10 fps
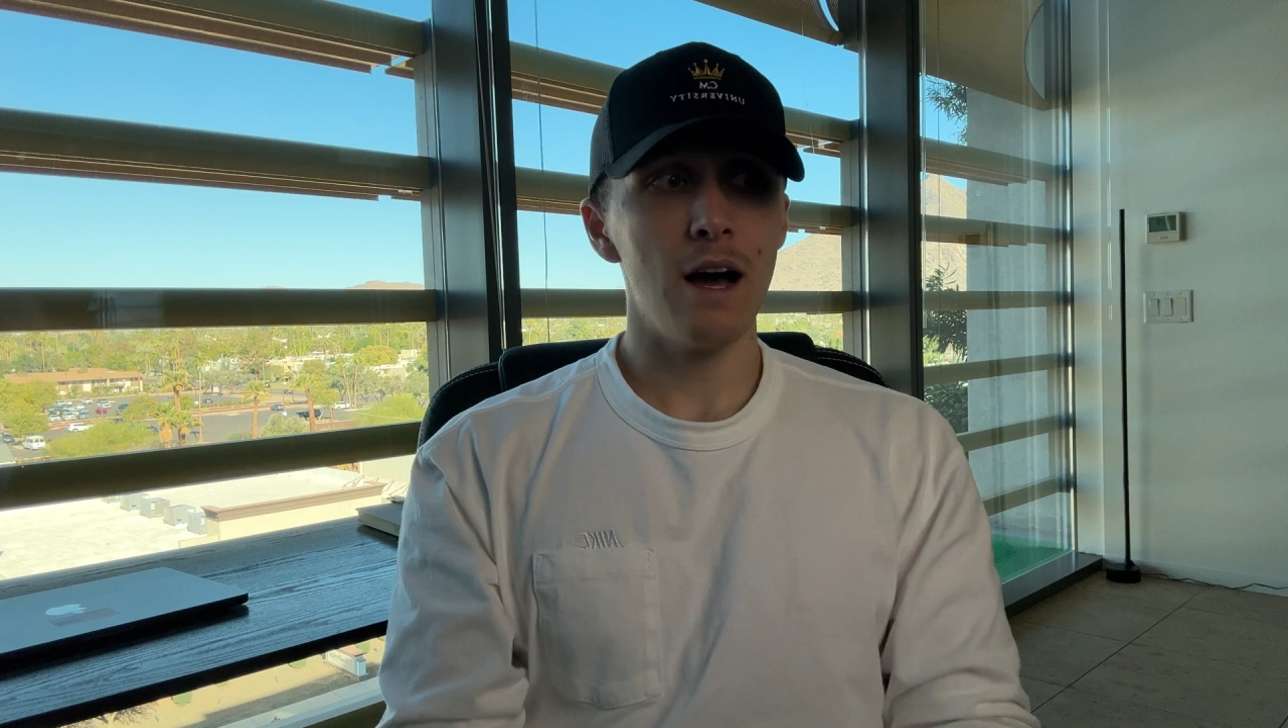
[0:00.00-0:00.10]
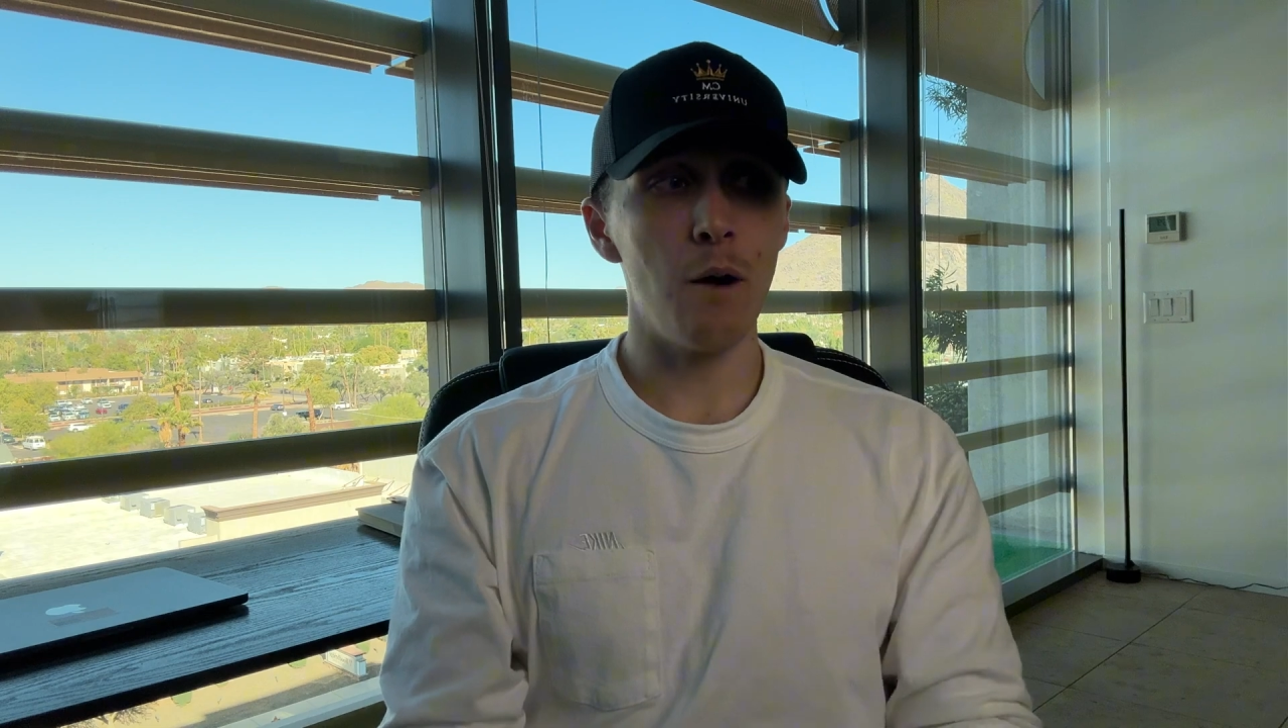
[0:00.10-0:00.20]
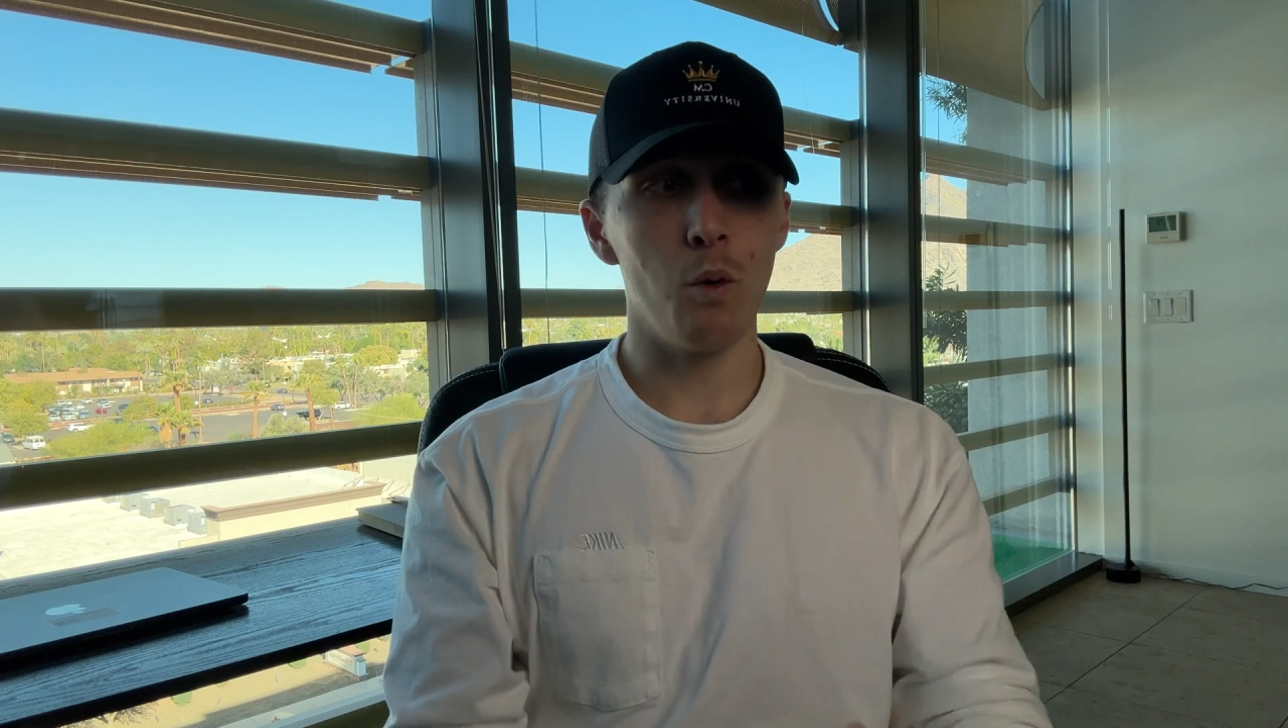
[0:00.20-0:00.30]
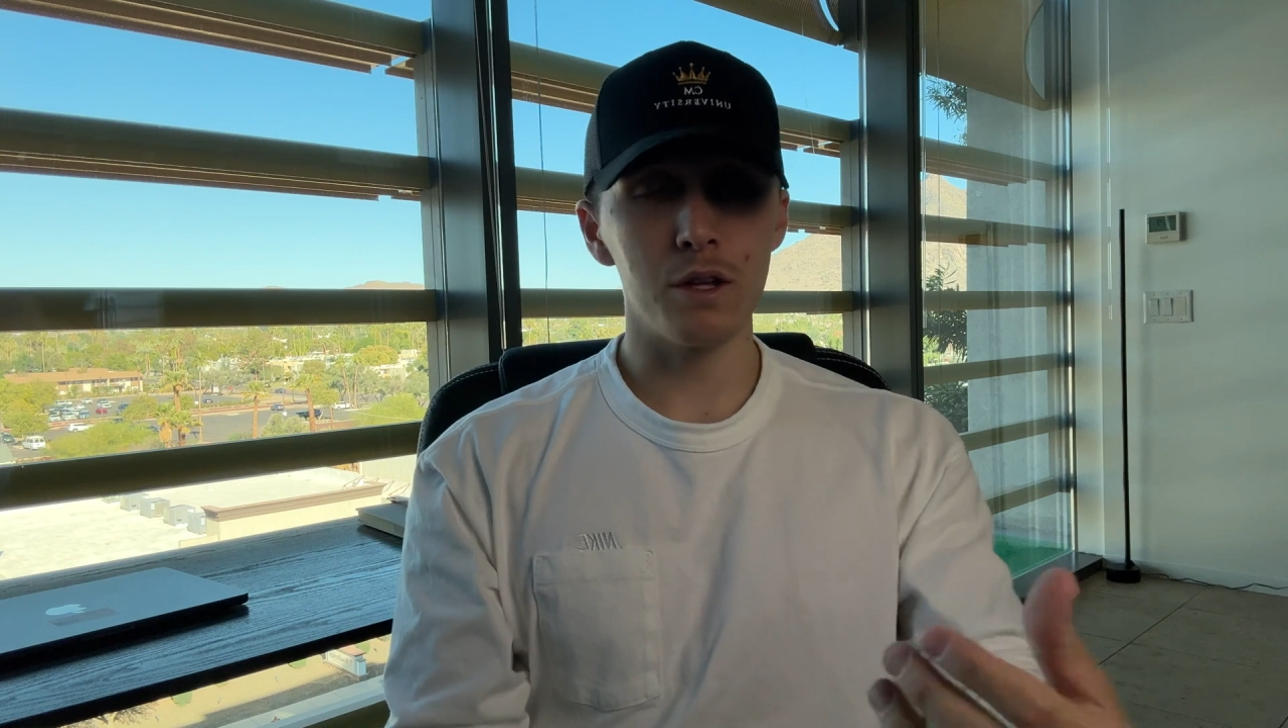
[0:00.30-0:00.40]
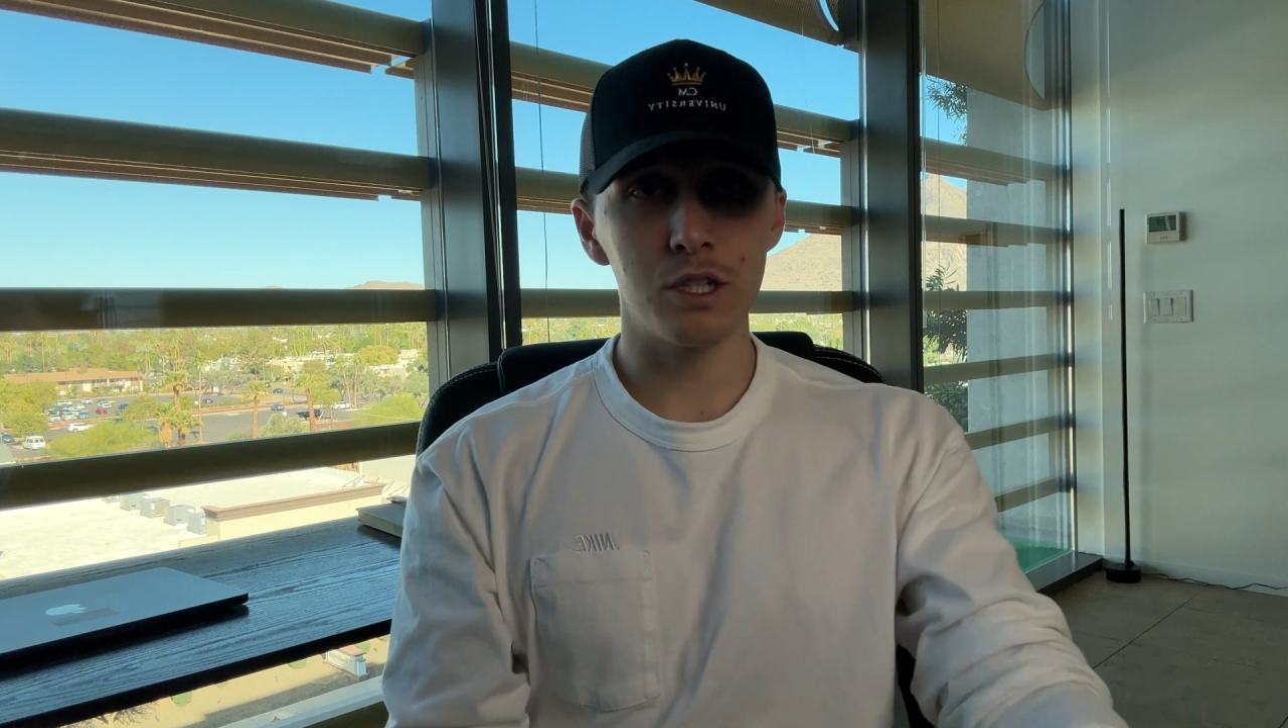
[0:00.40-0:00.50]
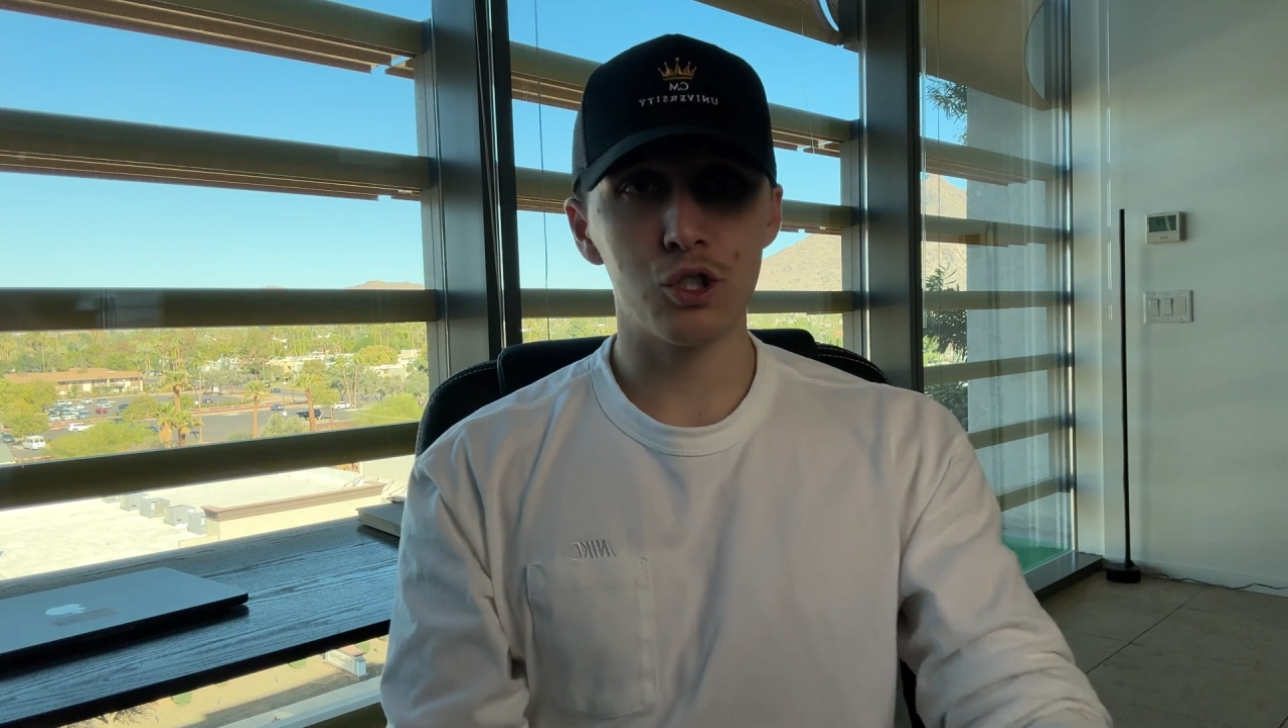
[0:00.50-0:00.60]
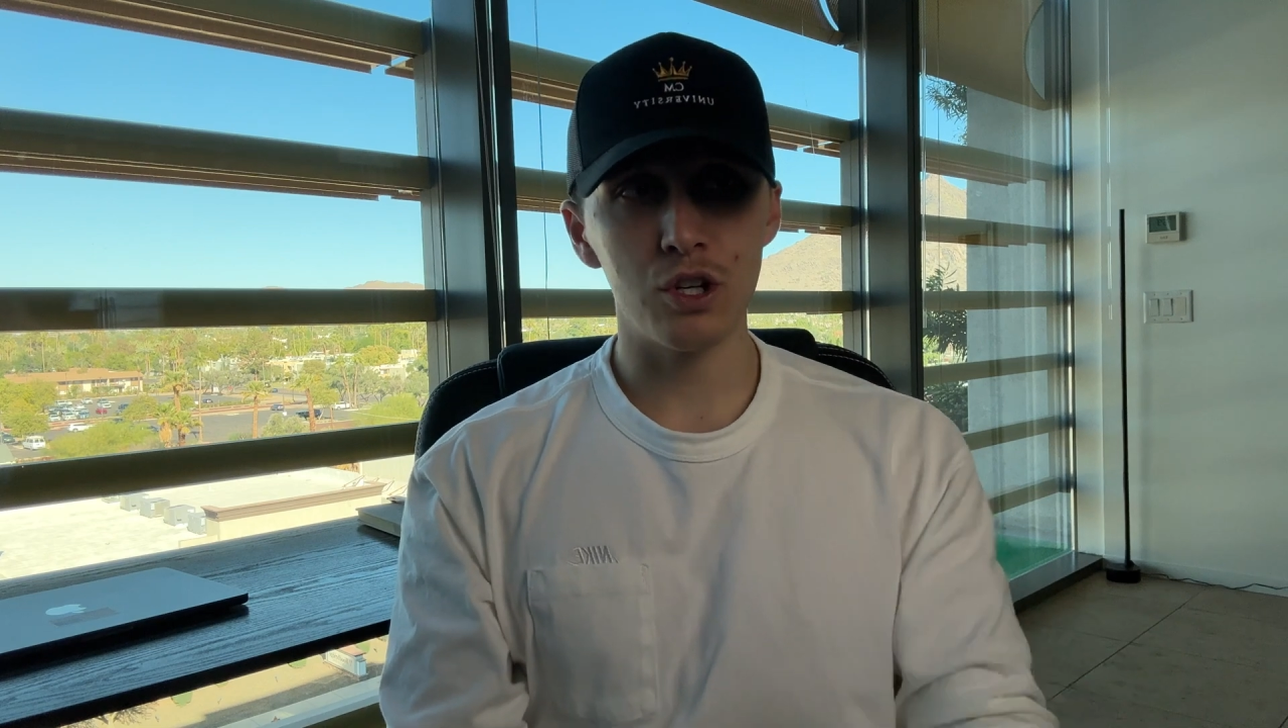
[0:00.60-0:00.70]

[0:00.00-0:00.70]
I want this